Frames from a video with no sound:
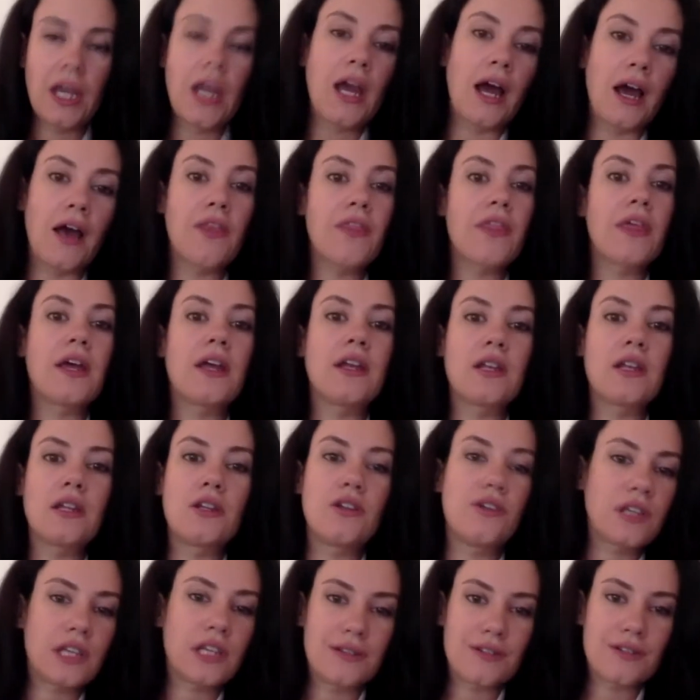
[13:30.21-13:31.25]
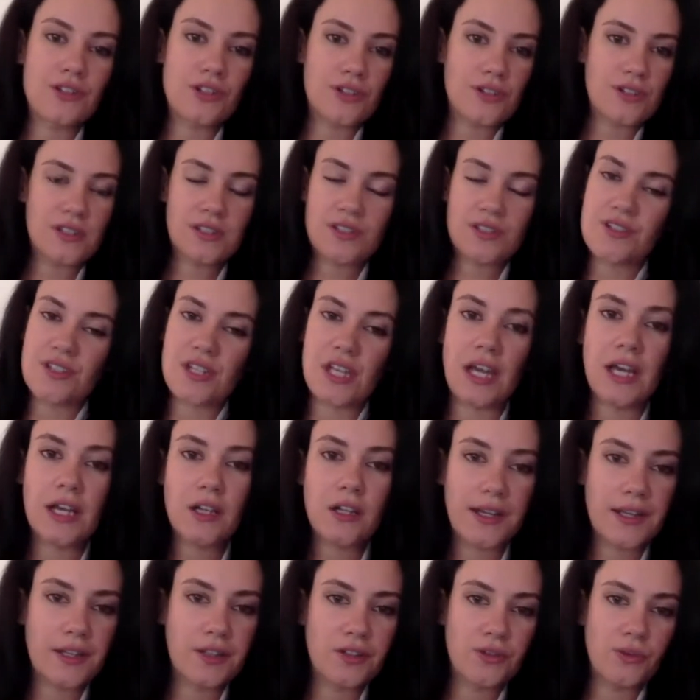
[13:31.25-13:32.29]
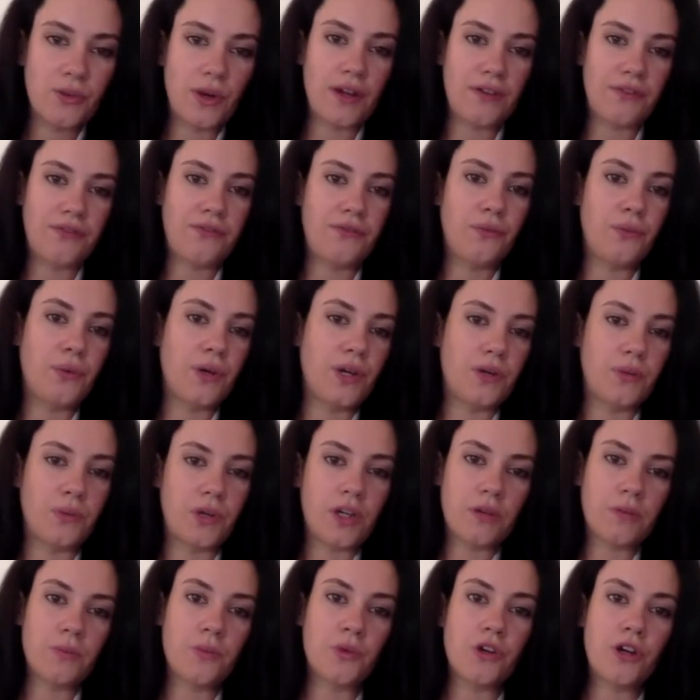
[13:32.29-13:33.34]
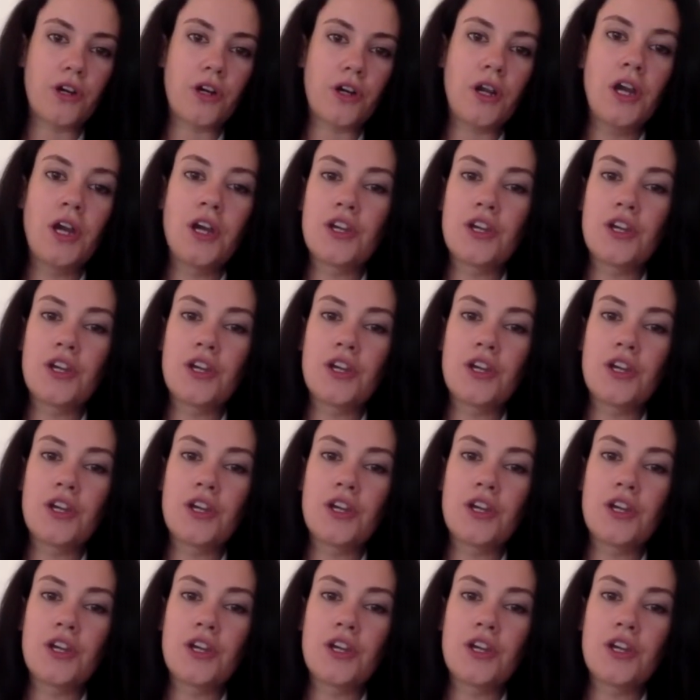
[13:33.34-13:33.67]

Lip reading: And then you can just decide like, do I wanna work more?